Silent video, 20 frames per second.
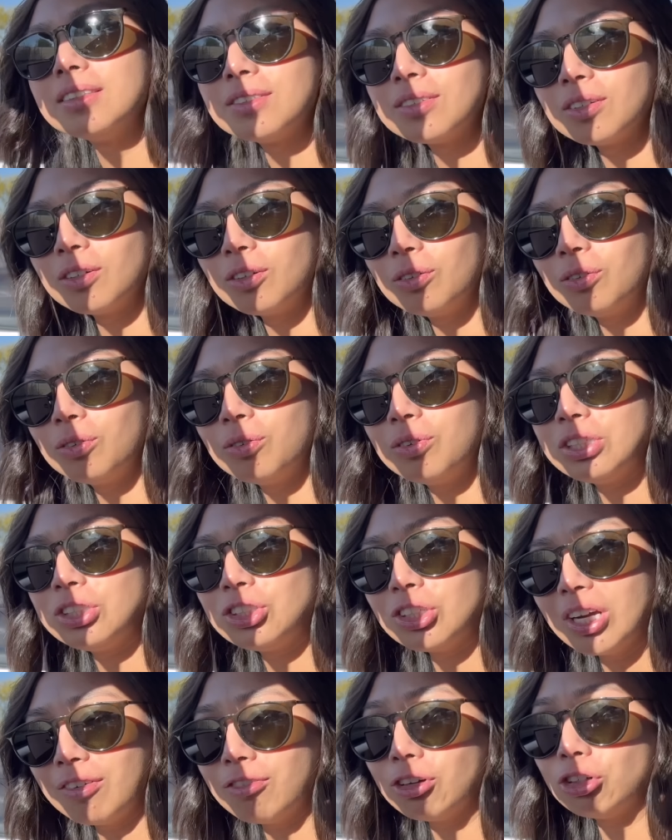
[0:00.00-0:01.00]
so we
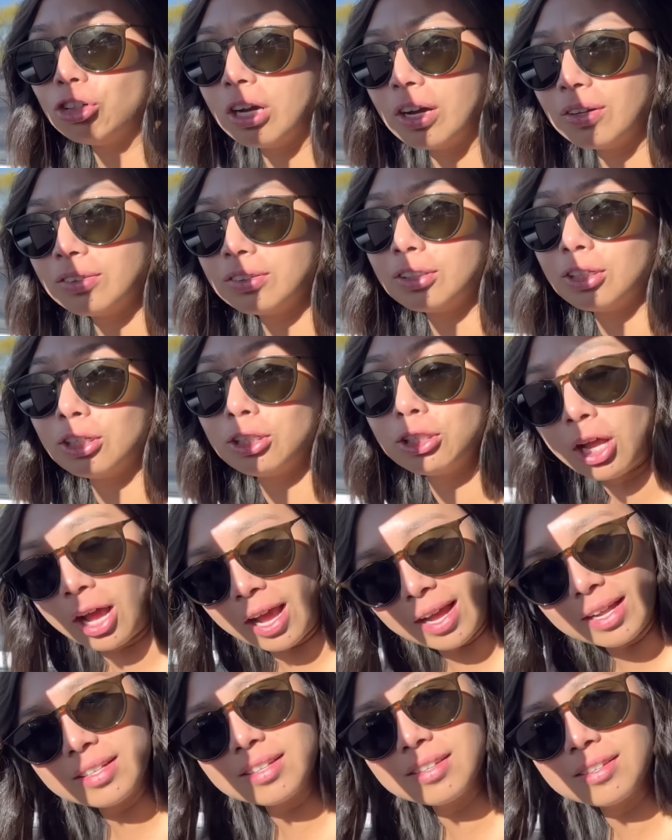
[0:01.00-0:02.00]
drive around a
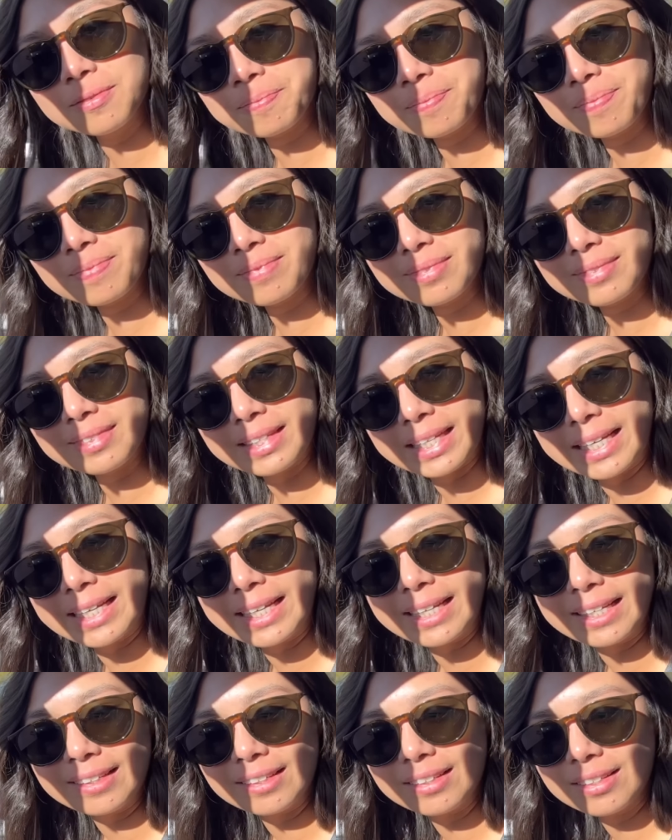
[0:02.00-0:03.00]
lot.
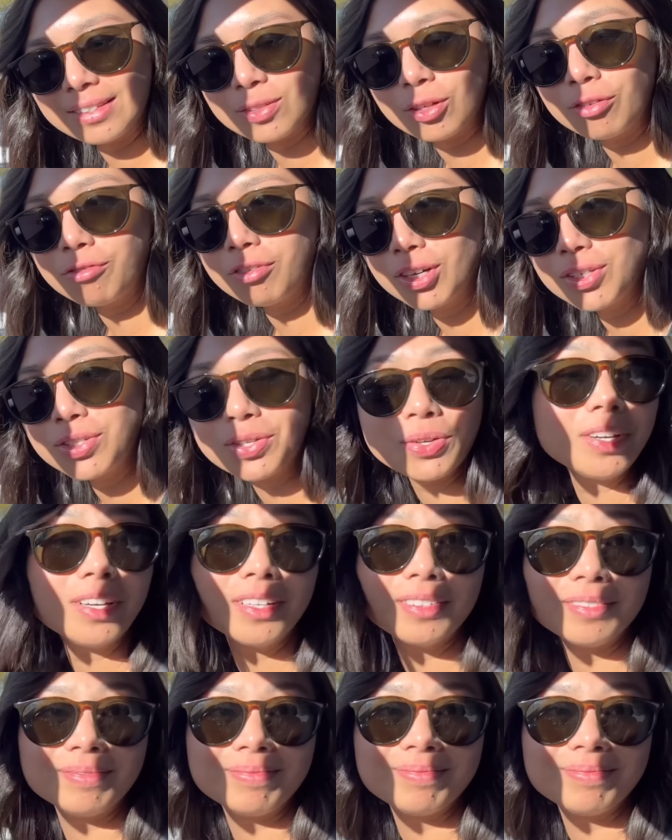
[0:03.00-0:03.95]
And so far, so good.